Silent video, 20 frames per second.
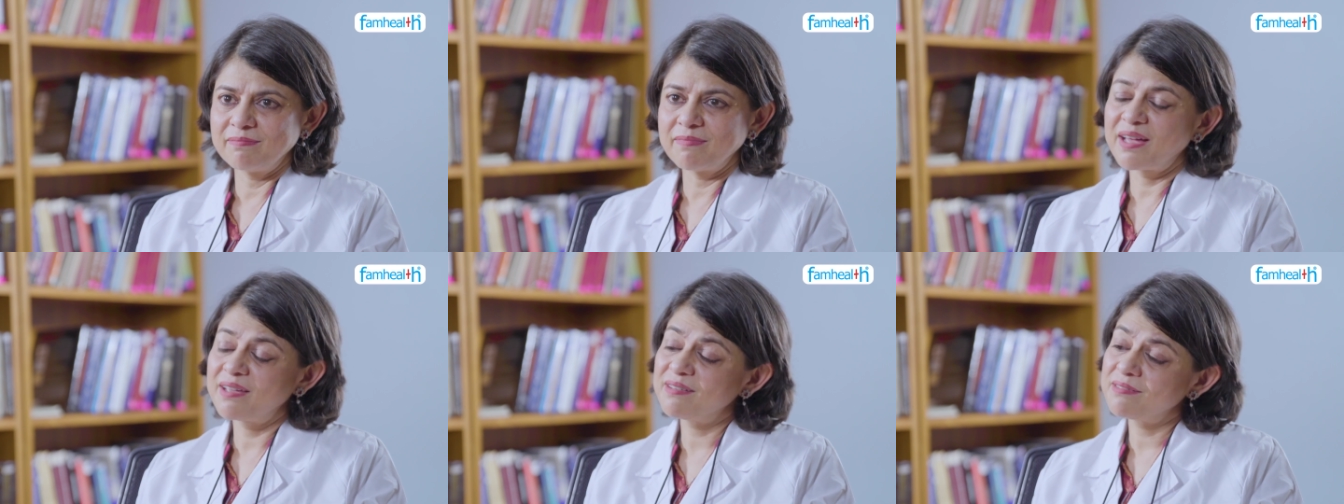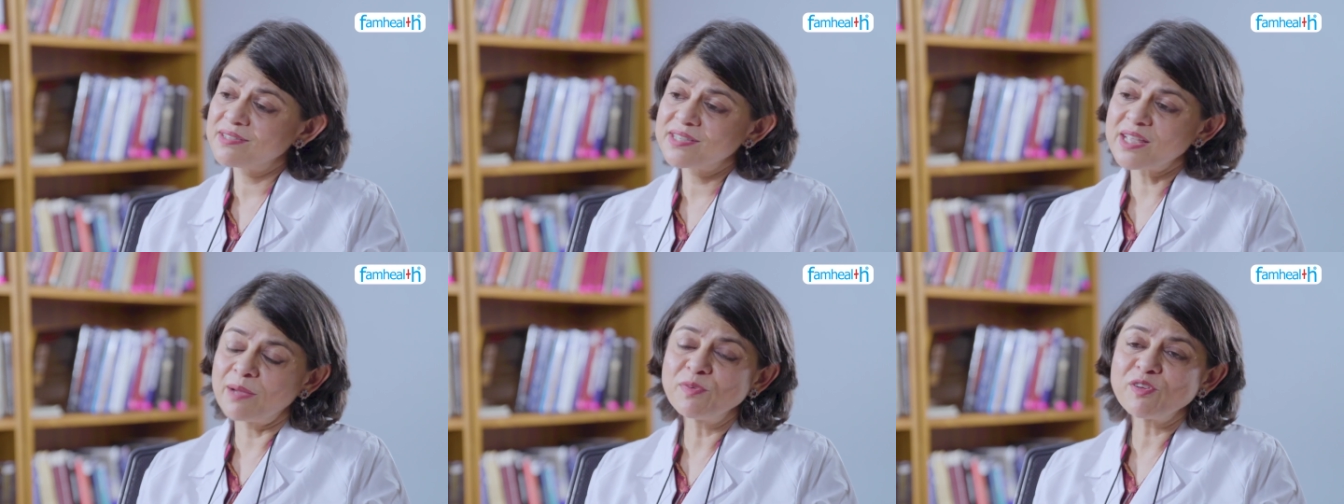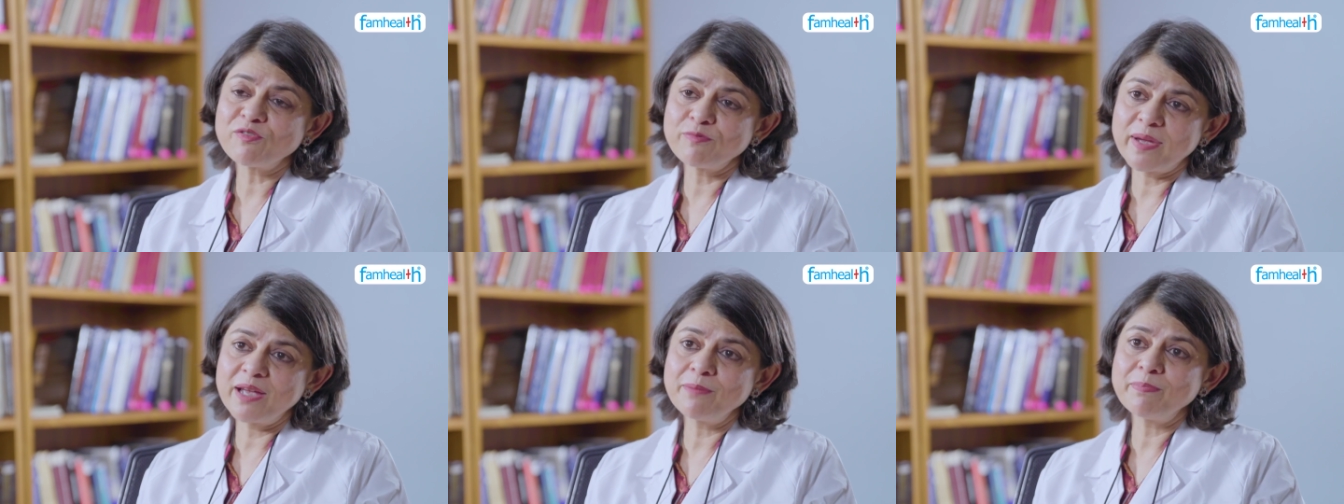And some
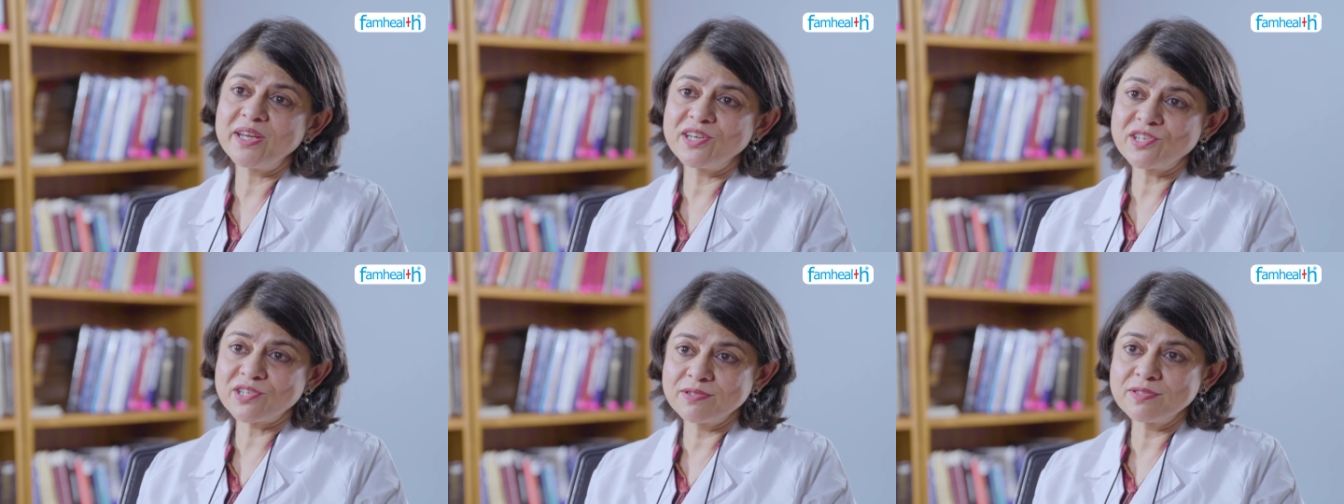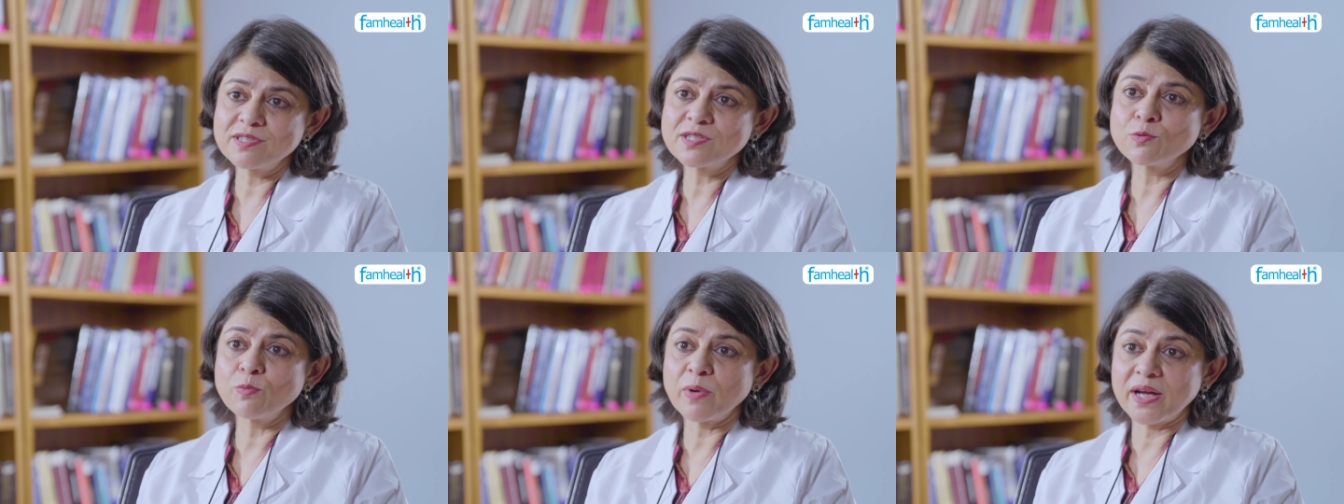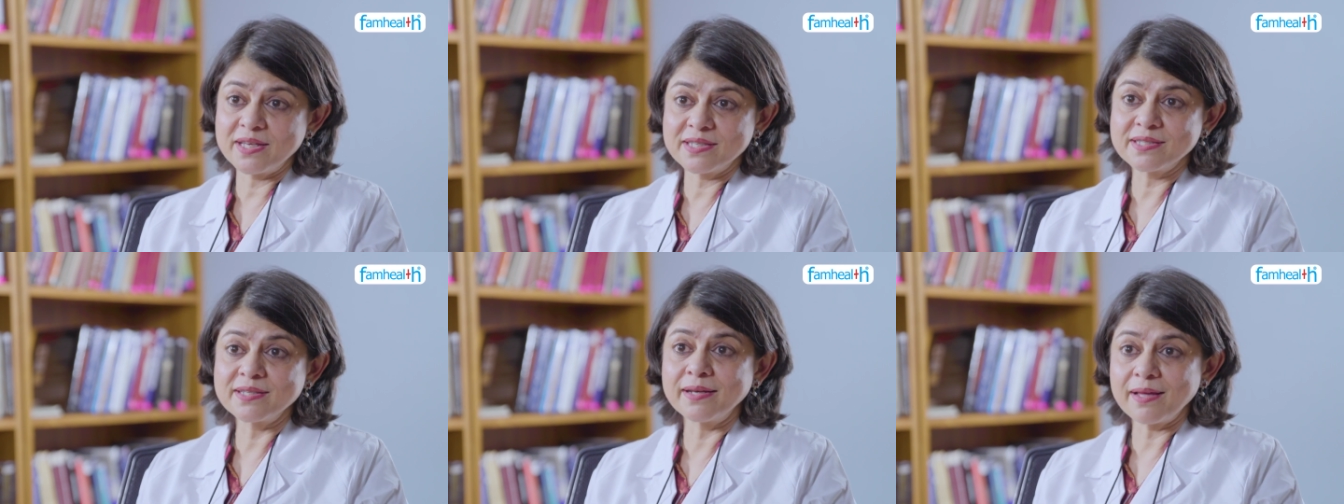of my patients
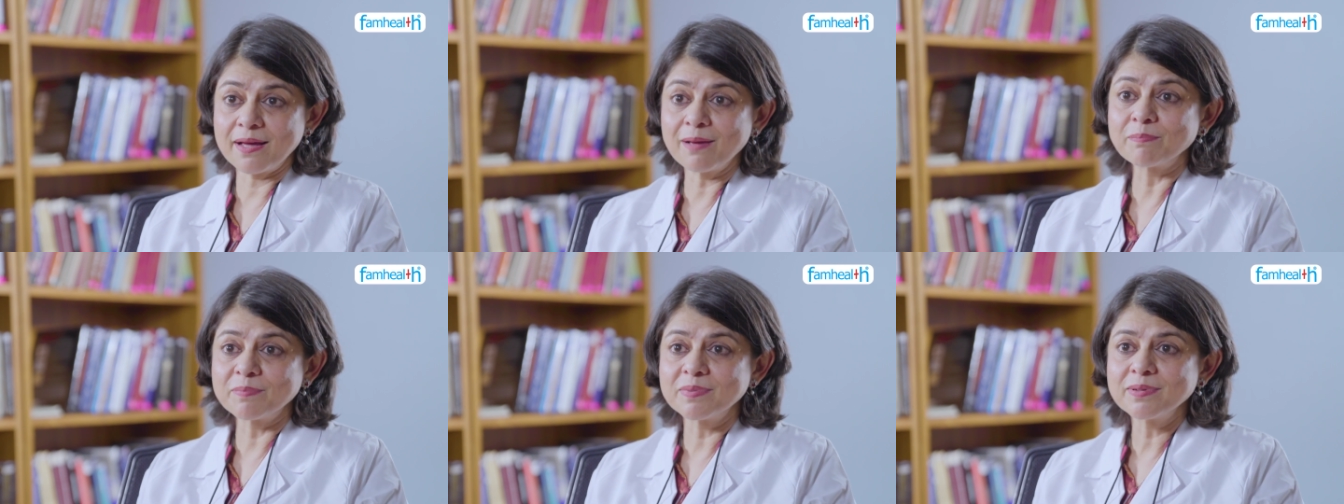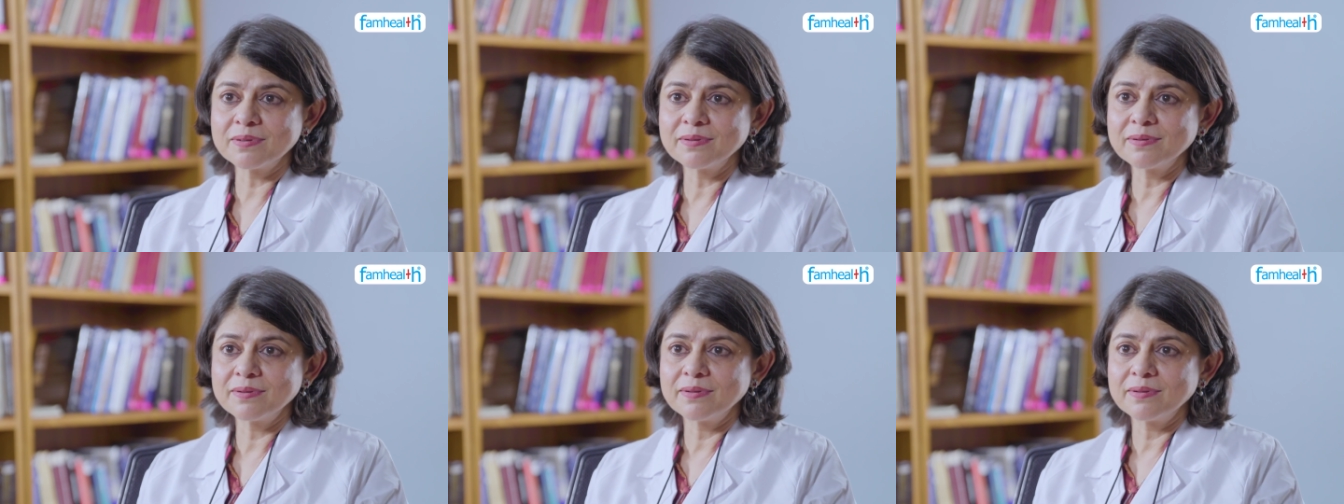wisen up.